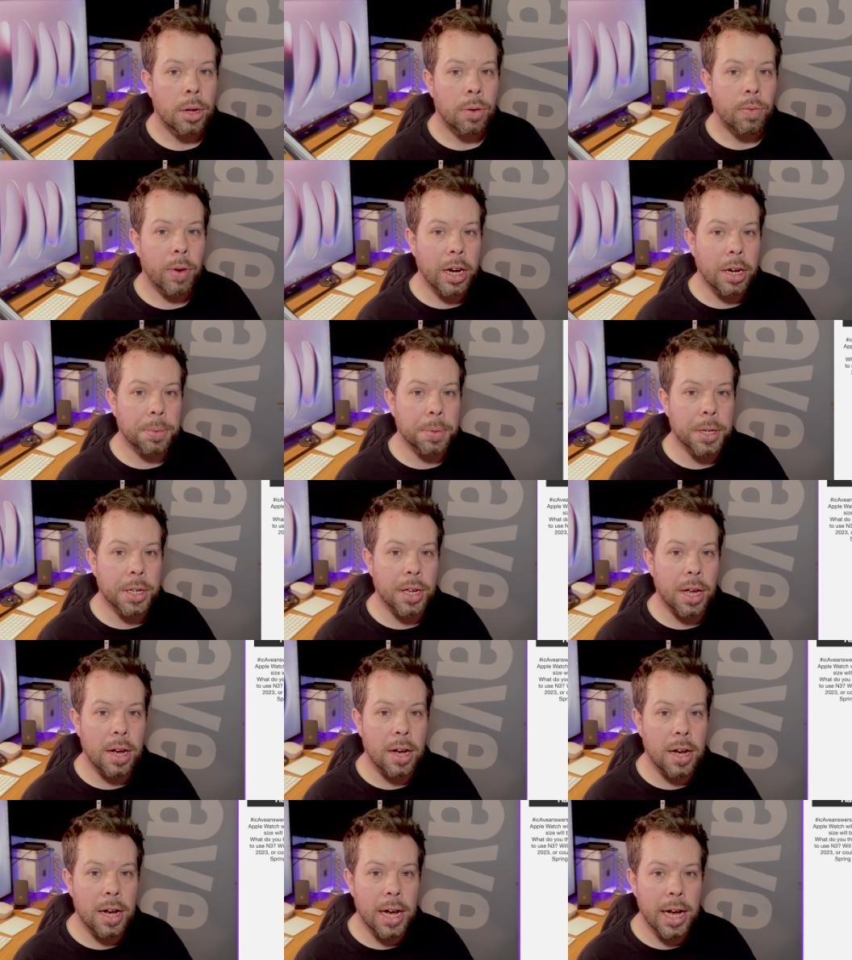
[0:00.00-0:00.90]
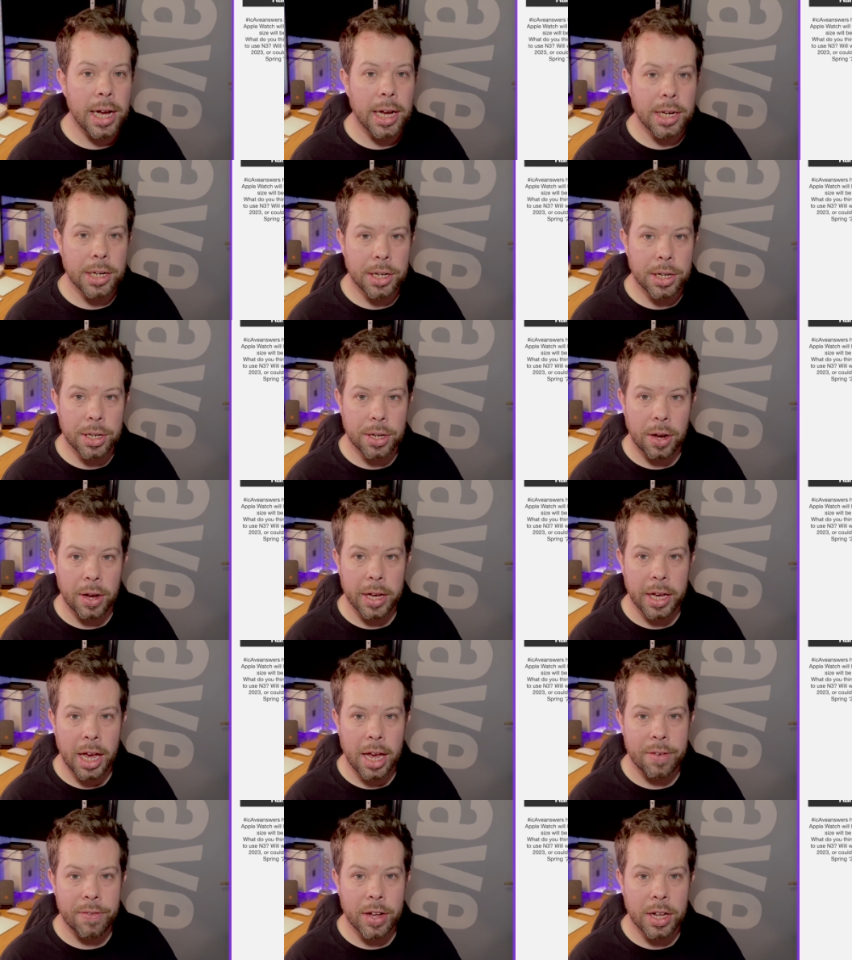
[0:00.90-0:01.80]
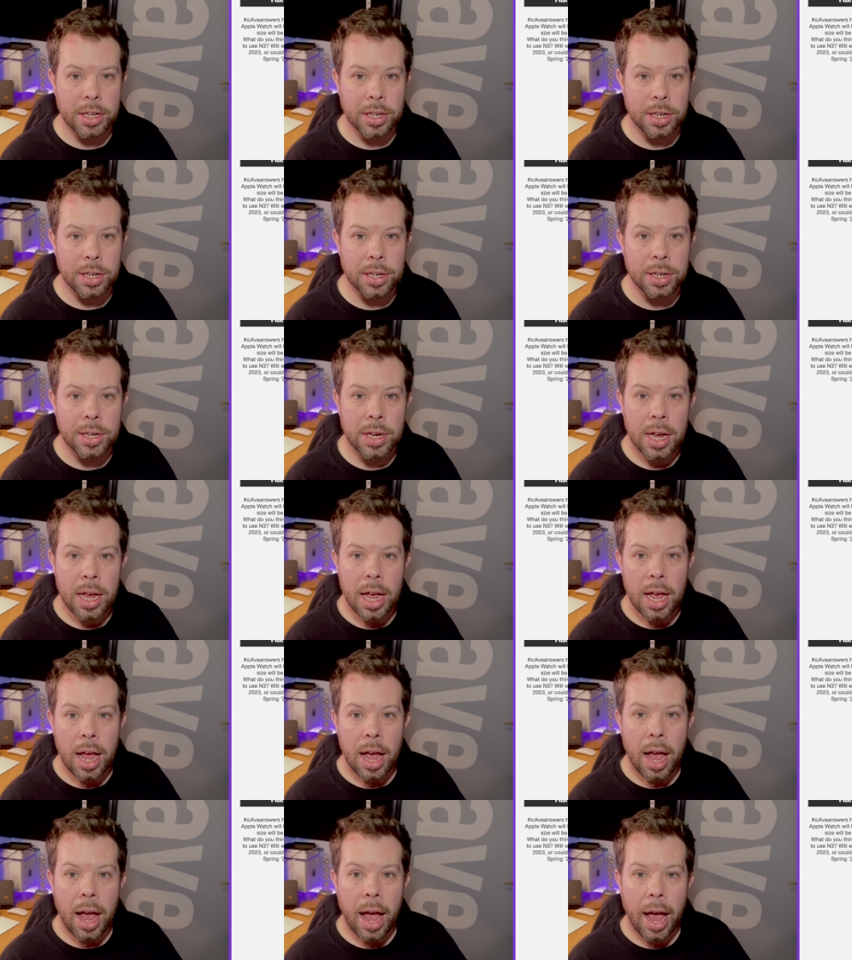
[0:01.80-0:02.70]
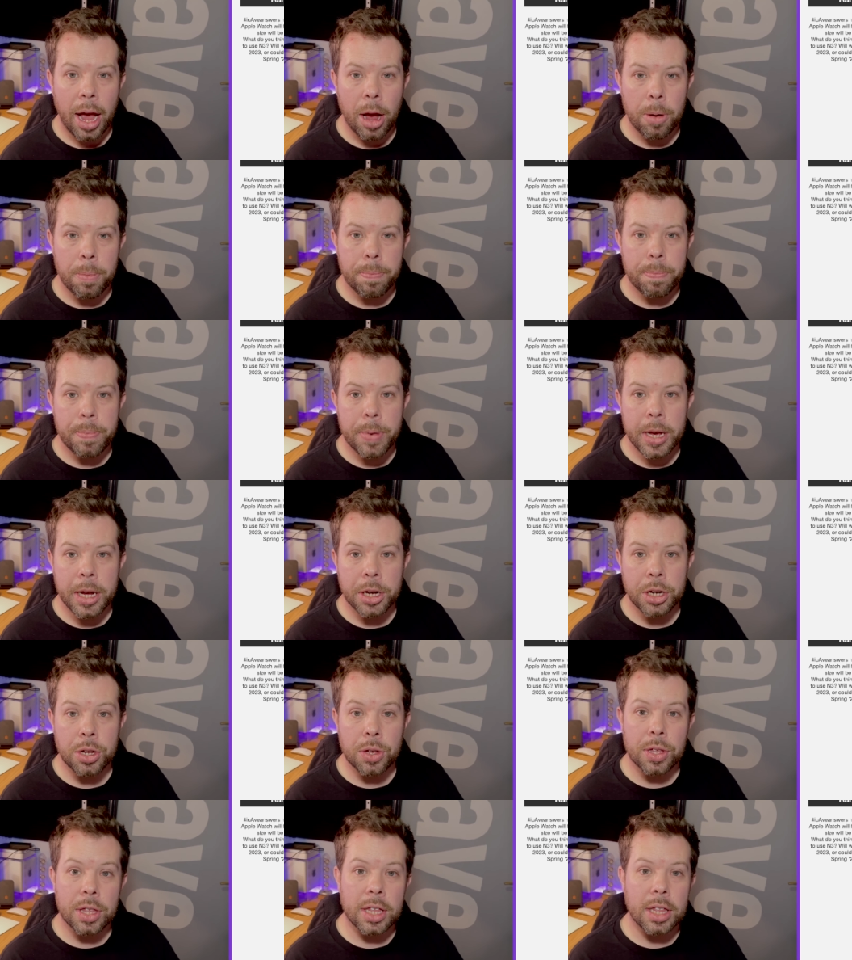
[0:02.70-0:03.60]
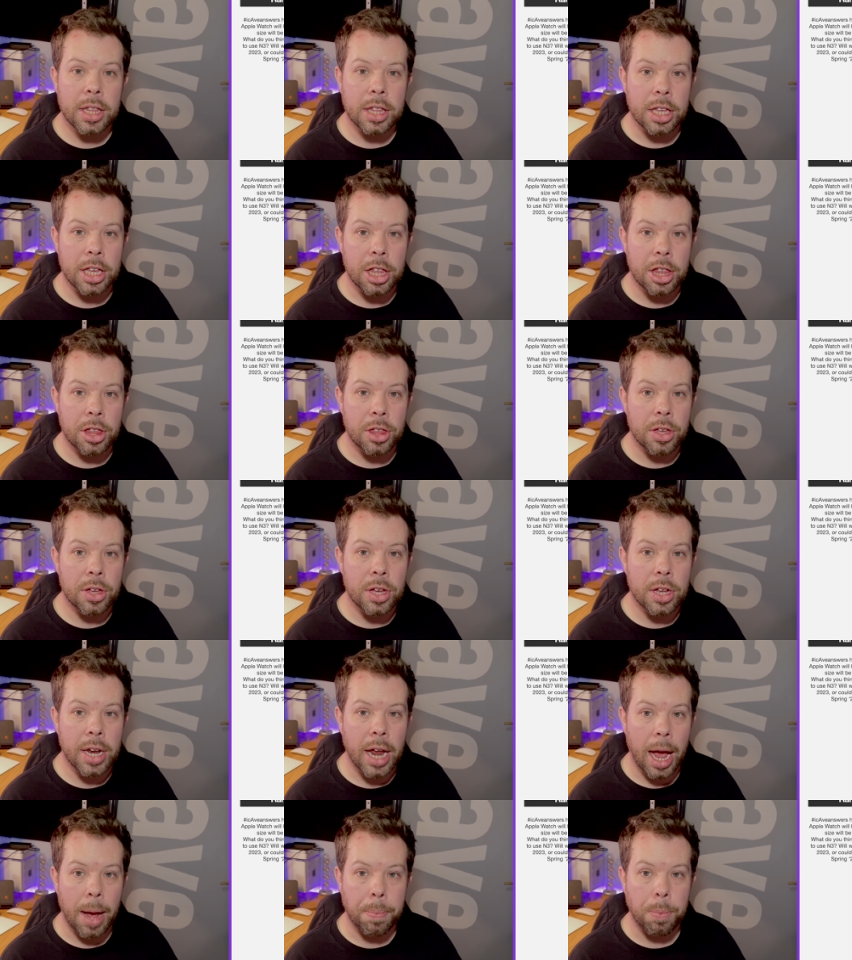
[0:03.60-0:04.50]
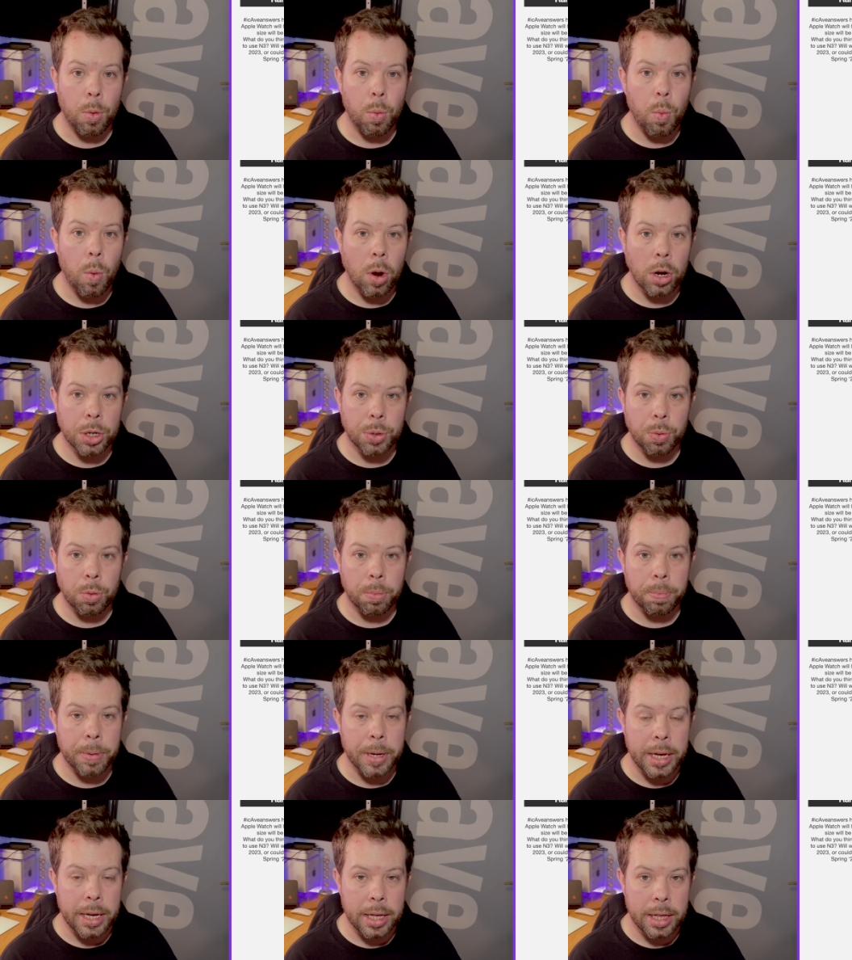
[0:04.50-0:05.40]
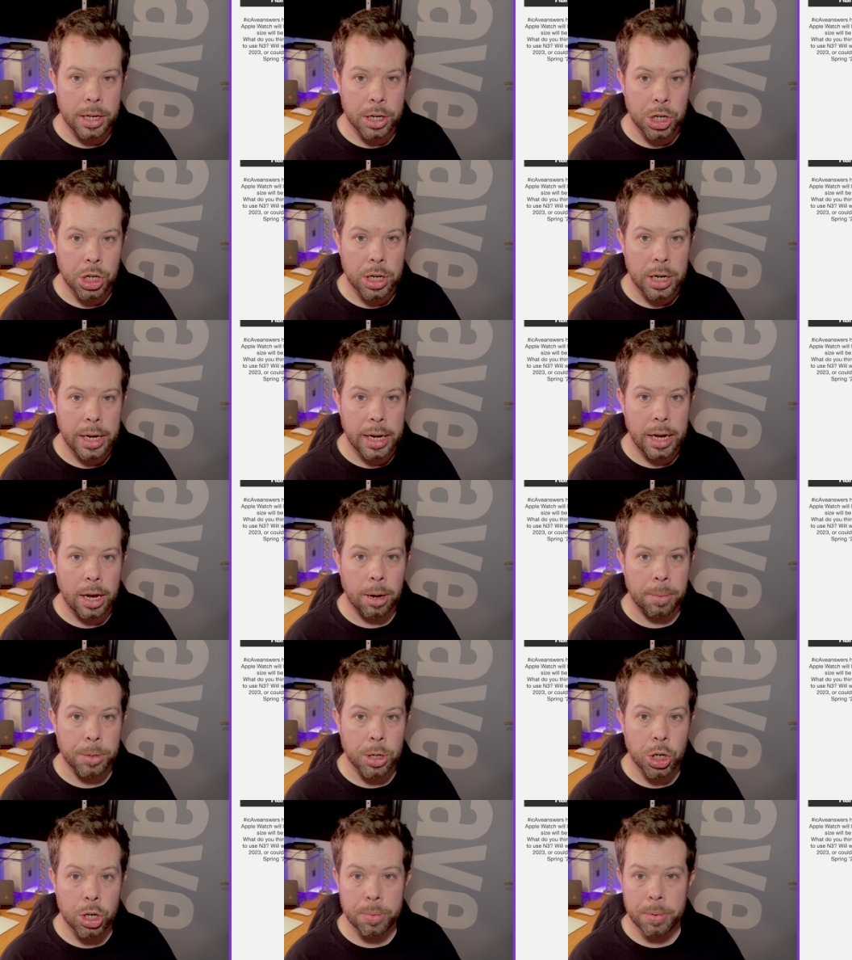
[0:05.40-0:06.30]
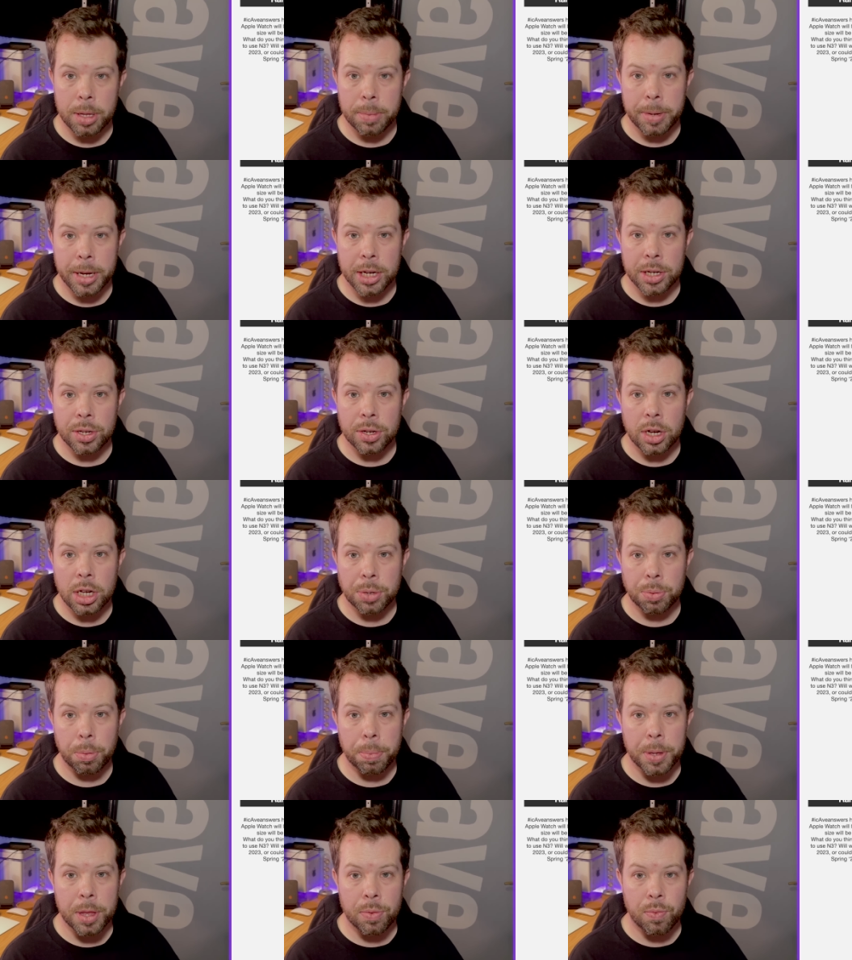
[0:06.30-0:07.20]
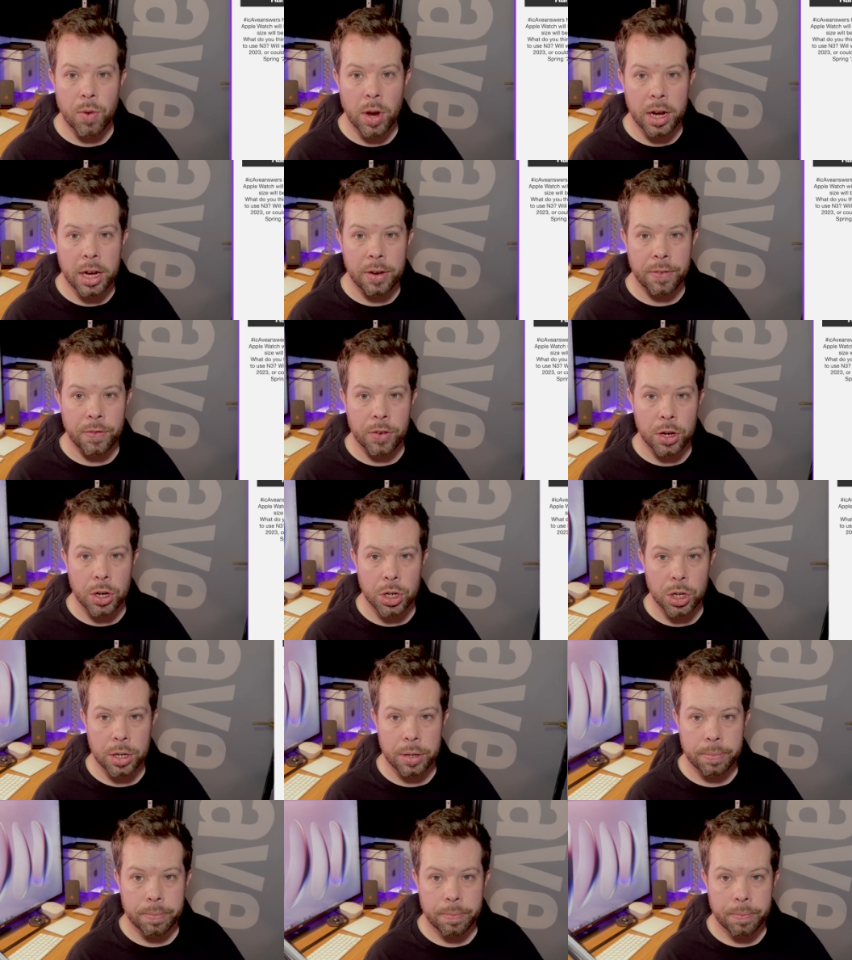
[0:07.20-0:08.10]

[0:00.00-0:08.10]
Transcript: Randomness R asks, iCave Answers, how big do you think the third Apple Watch will be this year? I'm assuming the biggest size will be the rugged version.